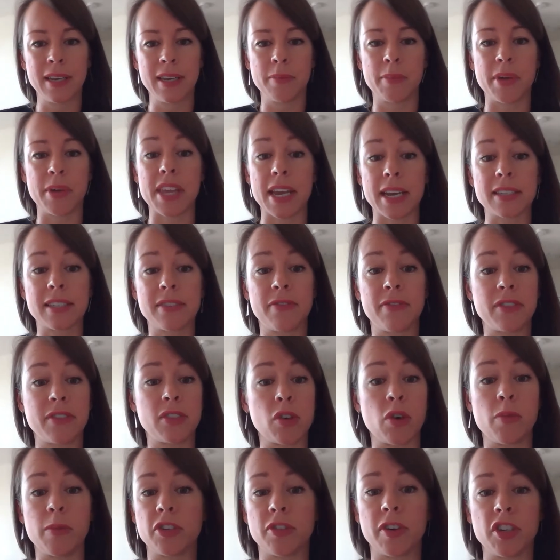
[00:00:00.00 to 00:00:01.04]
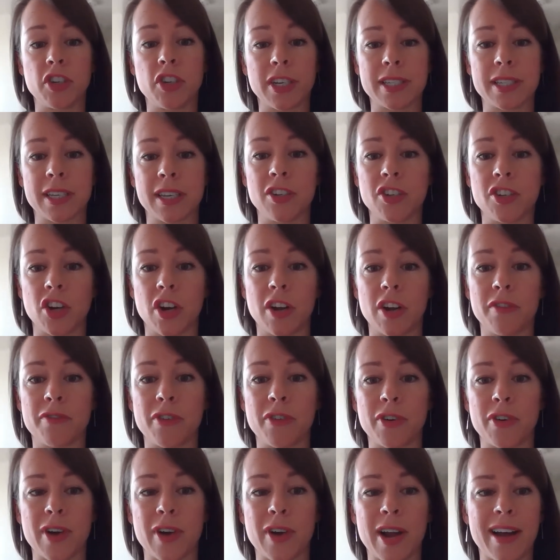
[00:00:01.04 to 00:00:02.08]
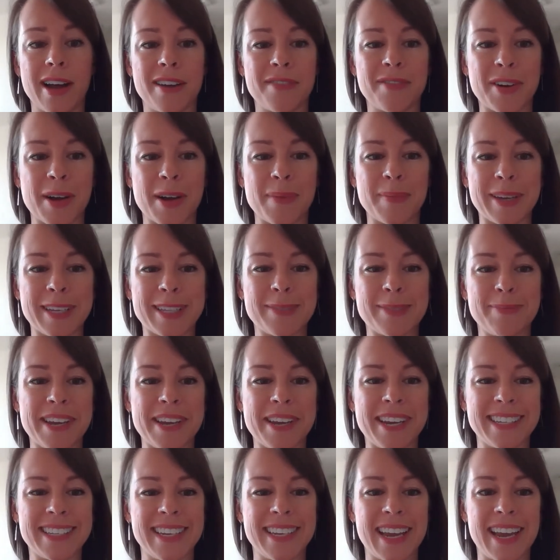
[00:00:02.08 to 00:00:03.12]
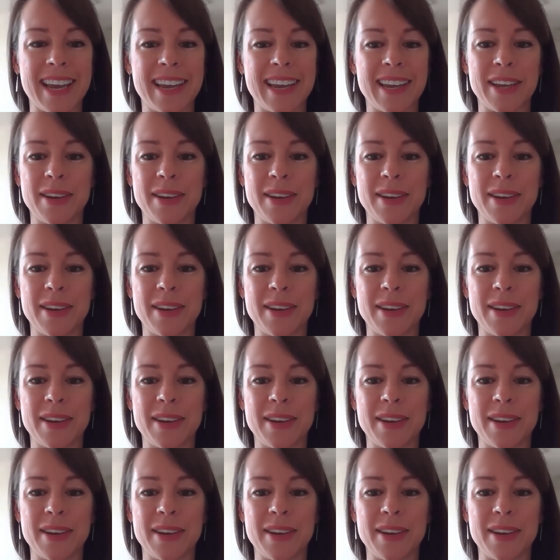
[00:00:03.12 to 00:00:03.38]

But thanks so much, Francesca and Sean, for coming and speaking today,